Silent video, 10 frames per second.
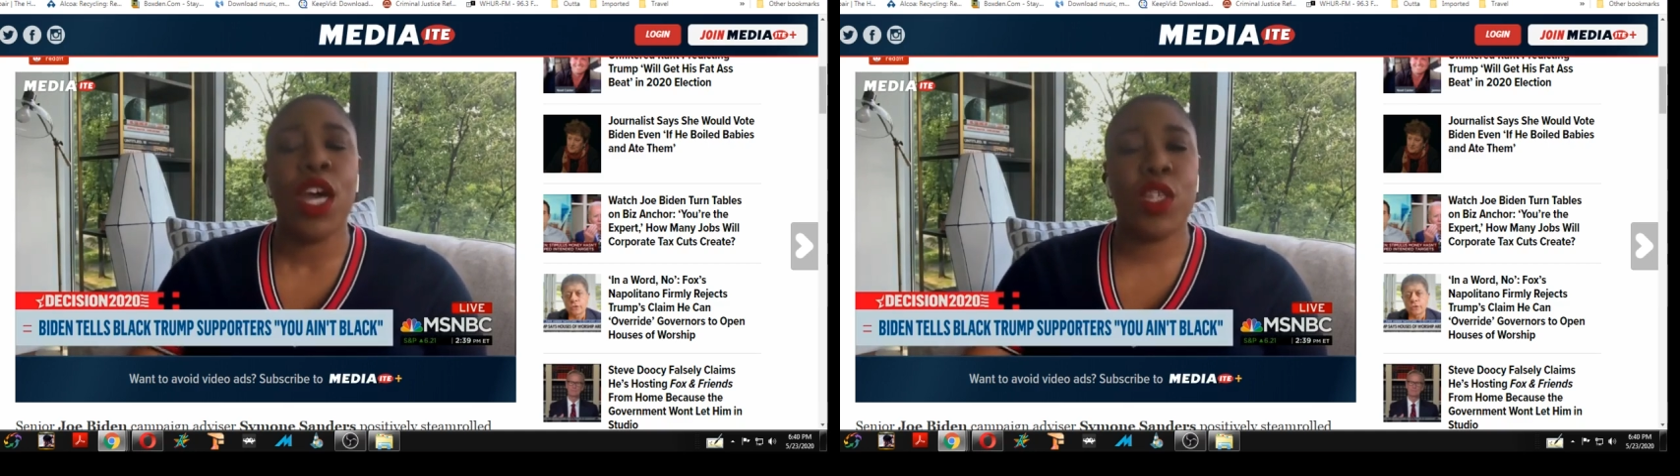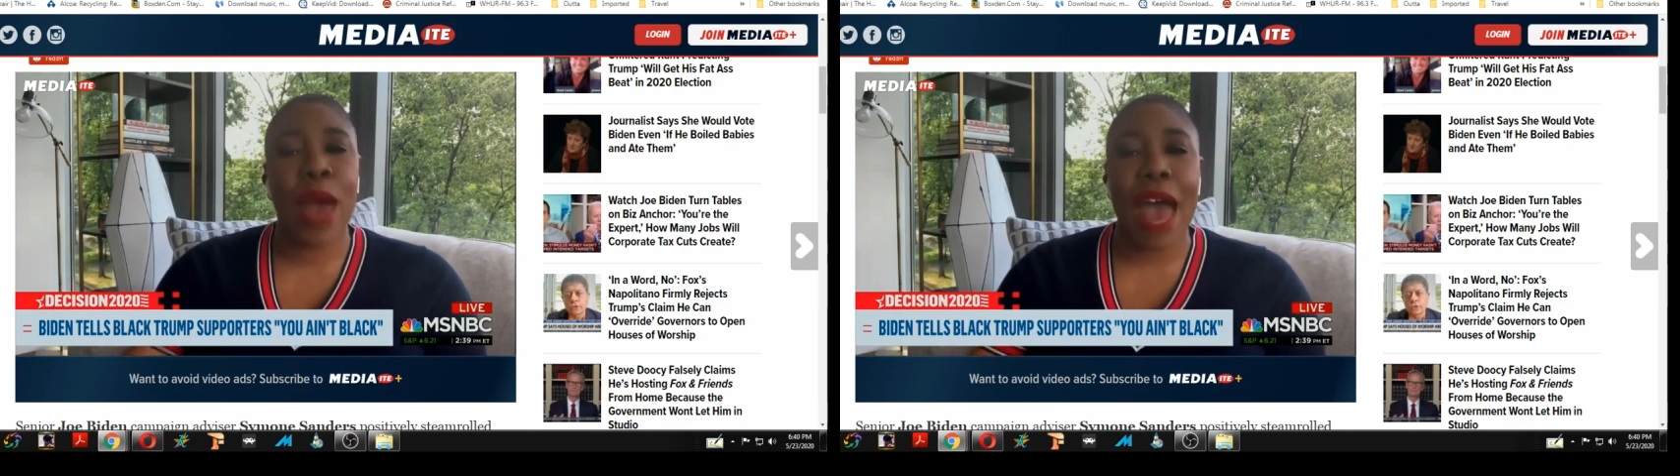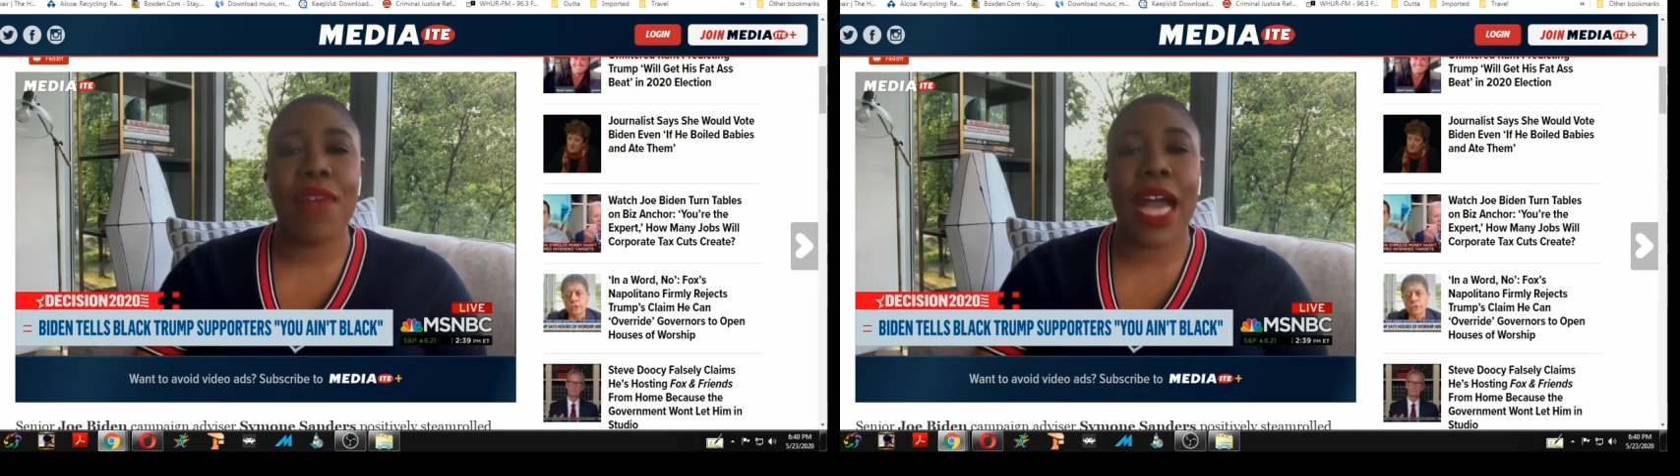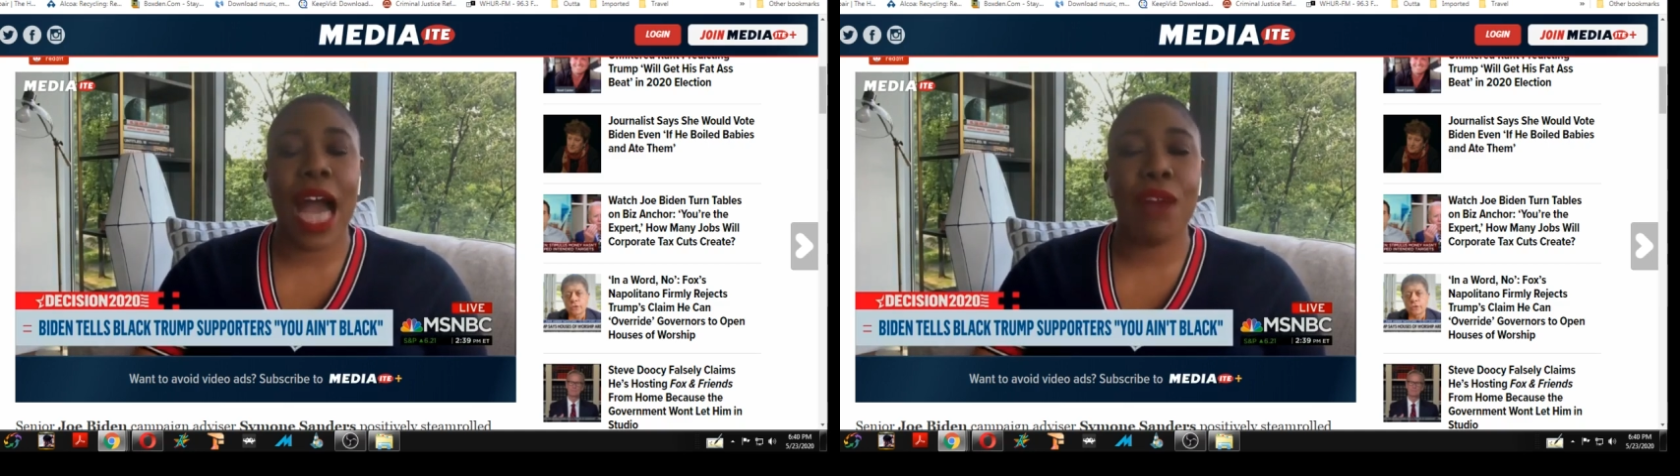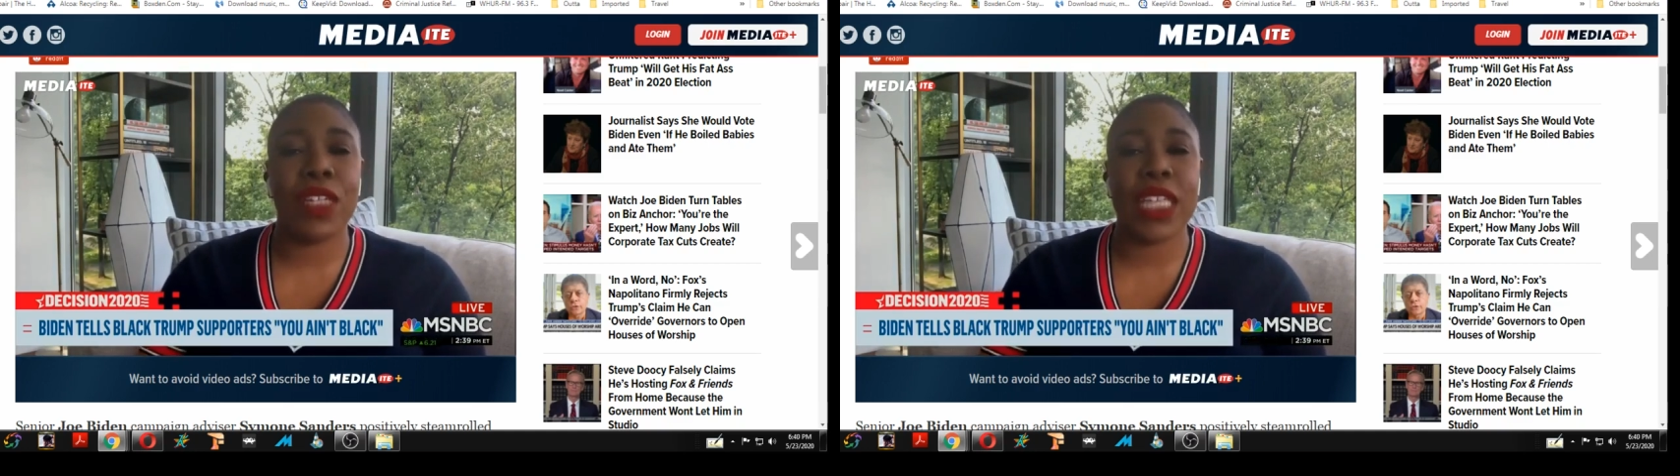to have that
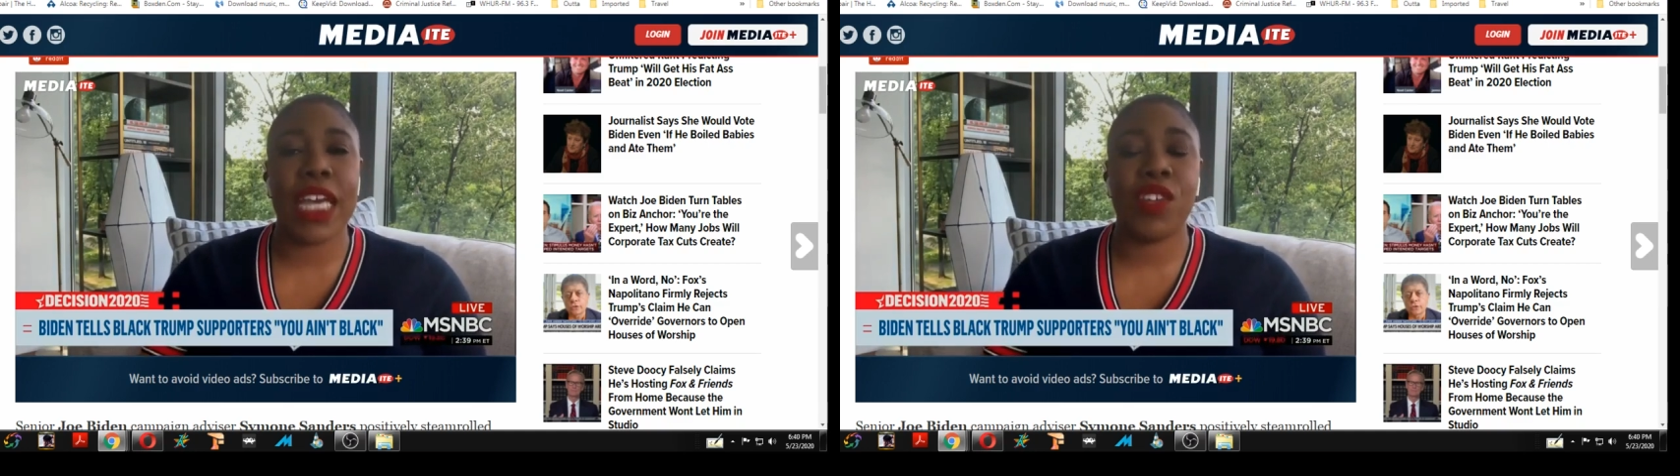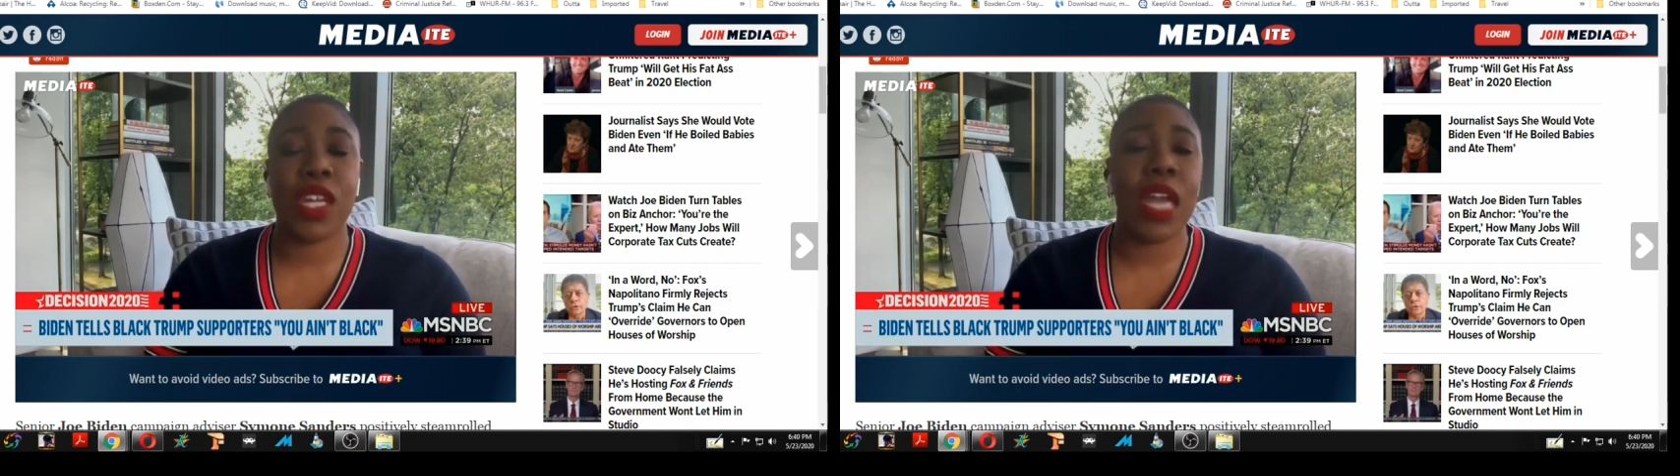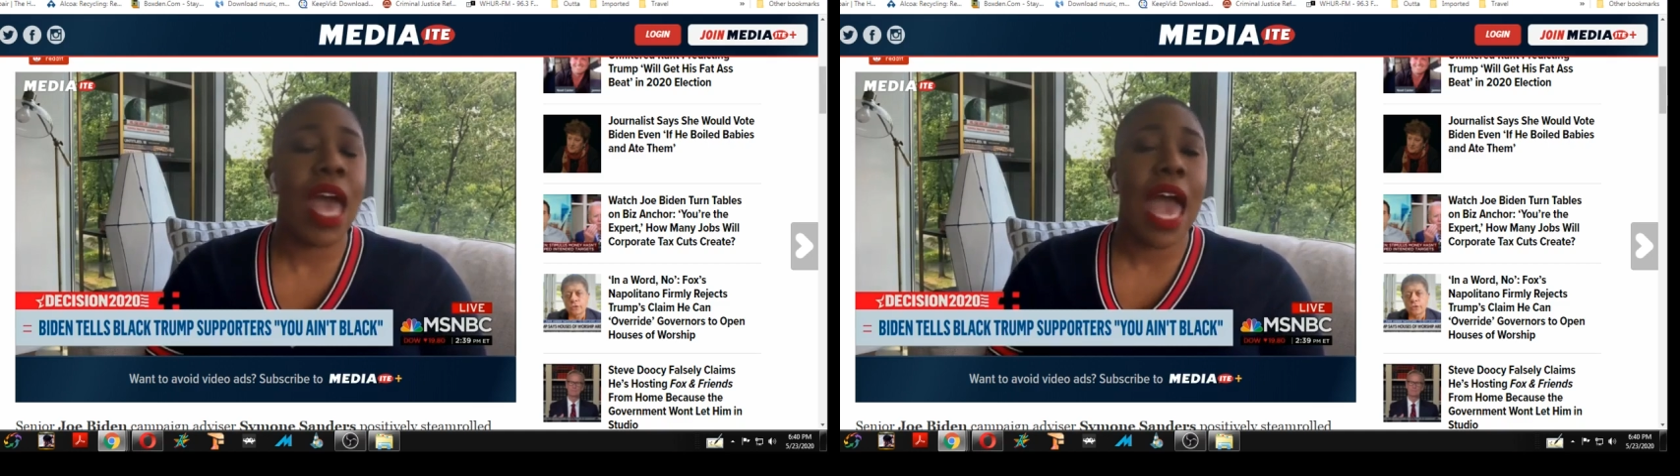conversation.